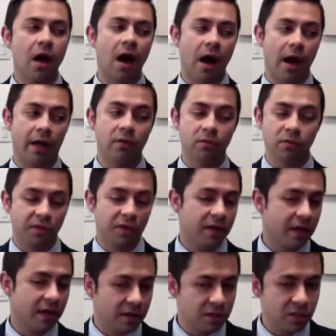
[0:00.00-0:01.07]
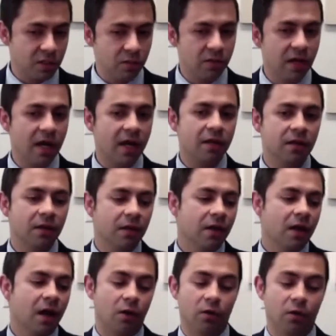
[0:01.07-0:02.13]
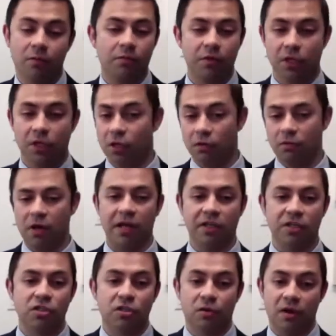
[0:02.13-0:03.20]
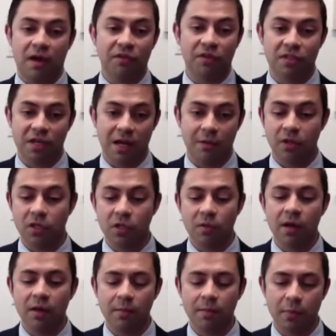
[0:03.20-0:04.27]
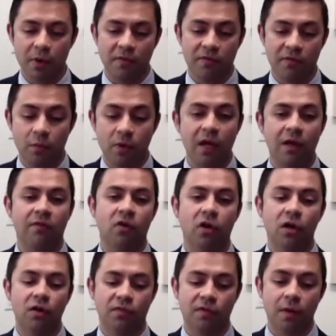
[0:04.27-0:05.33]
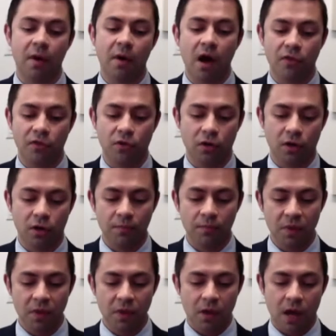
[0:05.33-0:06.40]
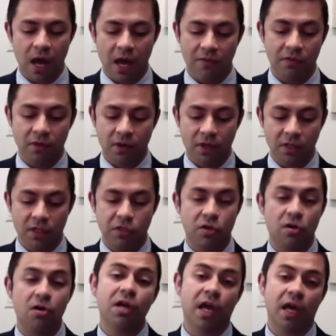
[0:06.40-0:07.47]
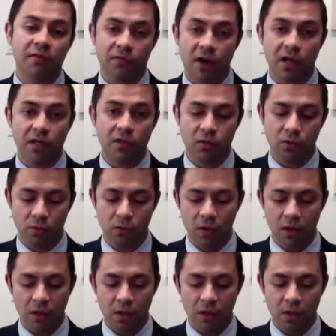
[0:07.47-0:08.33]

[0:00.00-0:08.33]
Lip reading: I don't think I can do that, or, I just don't have the time to do it. But from what I've heard from I have an attorney friend who